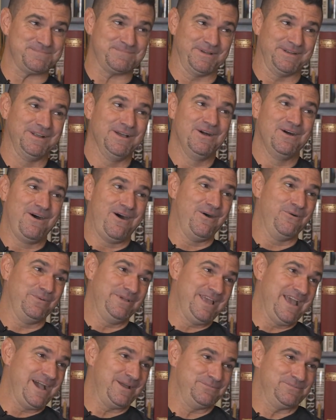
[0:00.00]
but all
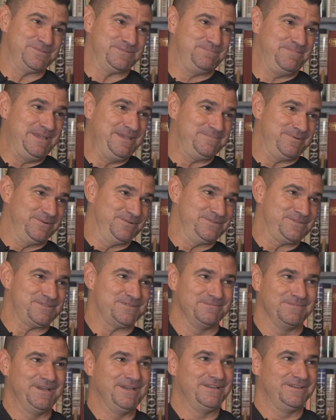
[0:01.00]
we had was
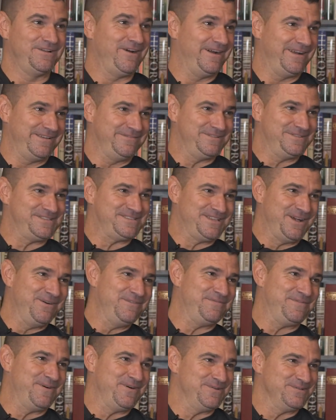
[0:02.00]
beepers, not even cell
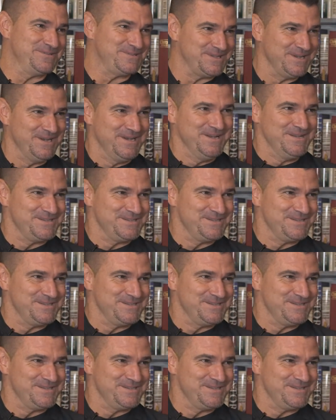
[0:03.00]
phones.